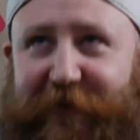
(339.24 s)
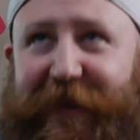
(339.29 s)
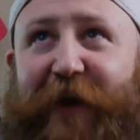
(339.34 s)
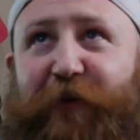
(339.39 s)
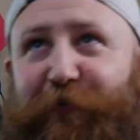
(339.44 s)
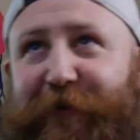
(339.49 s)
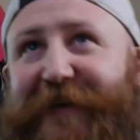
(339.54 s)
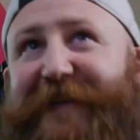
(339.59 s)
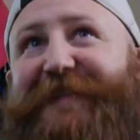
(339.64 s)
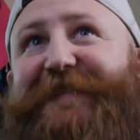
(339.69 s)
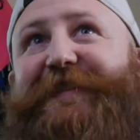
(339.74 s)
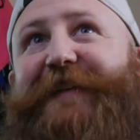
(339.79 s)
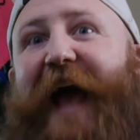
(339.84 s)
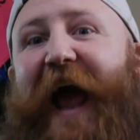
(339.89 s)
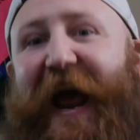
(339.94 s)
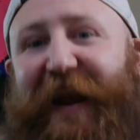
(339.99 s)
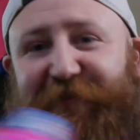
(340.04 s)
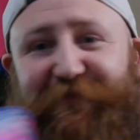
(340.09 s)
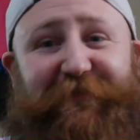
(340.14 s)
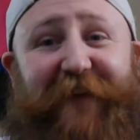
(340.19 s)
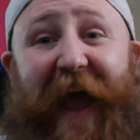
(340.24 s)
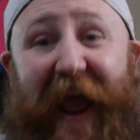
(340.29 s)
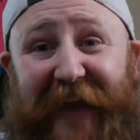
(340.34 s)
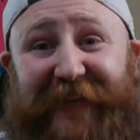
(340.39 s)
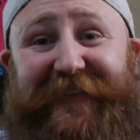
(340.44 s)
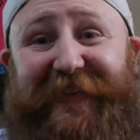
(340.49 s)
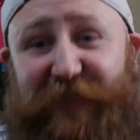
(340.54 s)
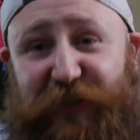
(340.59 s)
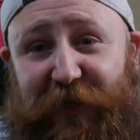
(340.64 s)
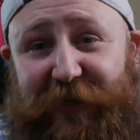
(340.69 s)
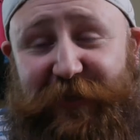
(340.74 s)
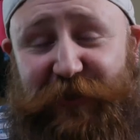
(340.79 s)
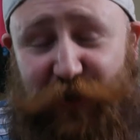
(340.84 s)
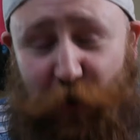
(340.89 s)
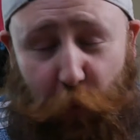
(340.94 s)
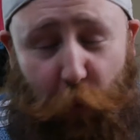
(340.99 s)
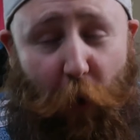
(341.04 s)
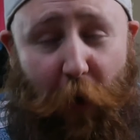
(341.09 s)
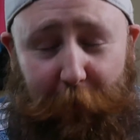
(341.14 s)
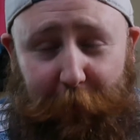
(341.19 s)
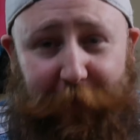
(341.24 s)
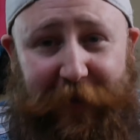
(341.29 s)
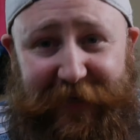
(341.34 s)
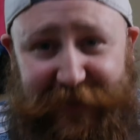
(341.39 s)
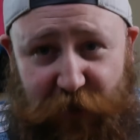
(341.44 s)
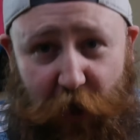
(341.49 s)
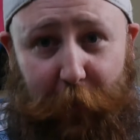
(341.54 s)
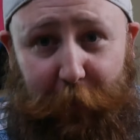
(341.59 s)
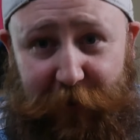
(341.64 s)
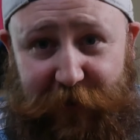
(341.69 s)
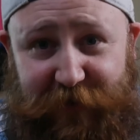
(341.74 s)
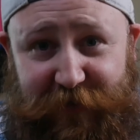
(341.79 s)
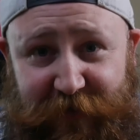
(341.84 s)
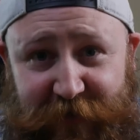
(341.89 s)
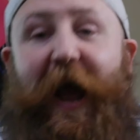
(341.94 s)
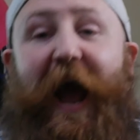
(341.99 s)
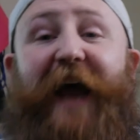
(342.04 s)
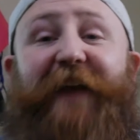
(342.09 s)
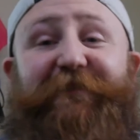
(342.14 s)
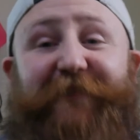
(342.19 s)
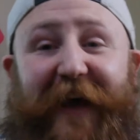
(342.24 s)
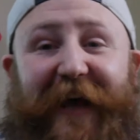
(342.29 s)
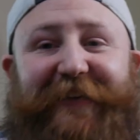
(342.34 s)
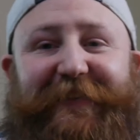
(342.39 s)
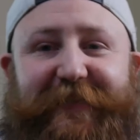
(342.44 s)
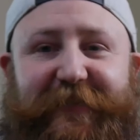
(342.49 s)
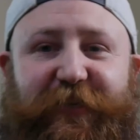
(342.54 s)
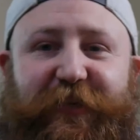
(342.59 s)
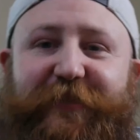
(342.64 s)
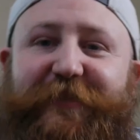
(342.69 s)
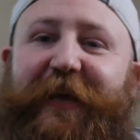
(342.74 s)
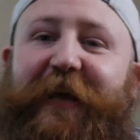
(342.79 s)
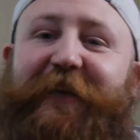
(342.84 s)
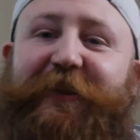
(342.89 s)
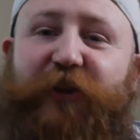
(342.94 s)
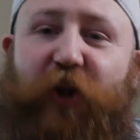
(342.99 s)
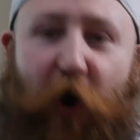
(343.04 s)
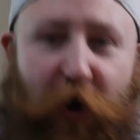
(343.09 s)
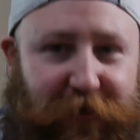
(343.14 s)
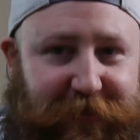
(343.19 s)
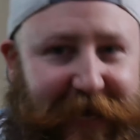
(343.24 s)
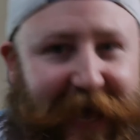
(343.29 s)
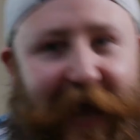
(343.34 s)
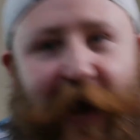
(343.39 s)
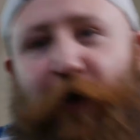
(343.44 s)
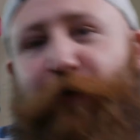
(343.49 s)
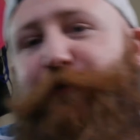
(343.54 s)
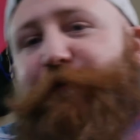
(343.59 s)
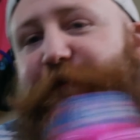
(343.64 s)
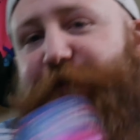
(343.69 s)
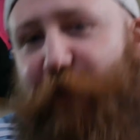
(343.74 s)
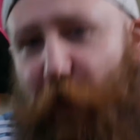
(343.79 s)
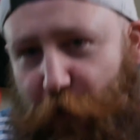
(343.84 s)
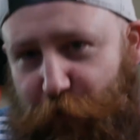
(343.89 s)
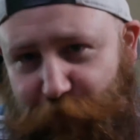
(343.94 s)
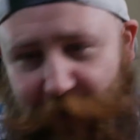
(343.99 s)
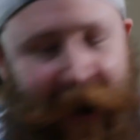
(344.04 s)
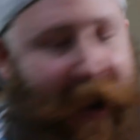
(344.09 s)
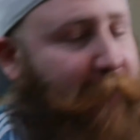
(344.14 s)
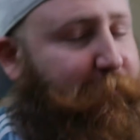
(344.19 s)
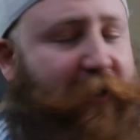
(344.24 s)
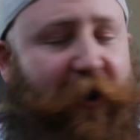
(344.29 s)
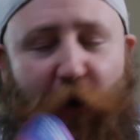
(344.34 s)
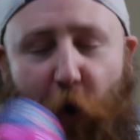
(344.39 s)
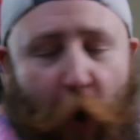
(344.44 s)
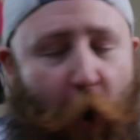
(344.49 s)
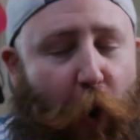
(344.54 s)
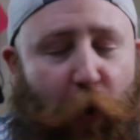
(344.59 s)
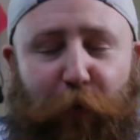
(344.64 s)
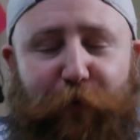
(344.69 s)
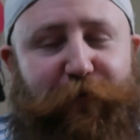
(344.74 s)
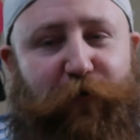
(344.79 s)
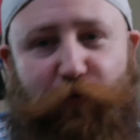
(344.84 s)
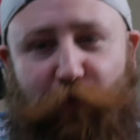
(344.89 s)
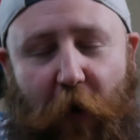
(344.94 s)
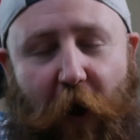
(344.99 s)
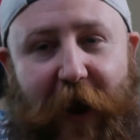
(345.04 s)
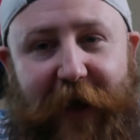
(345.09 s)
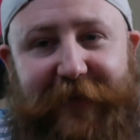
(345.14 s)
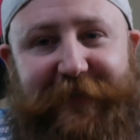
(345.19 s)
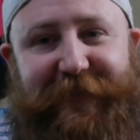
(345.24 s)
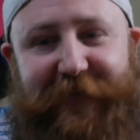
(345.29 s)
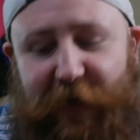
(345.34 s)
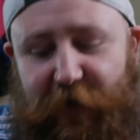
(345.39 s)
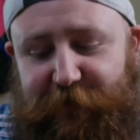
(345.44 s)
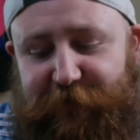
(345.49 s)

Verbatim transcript: there is advantages to one-piece uppers. Advantages like lockdown, foot wrap, a whole variety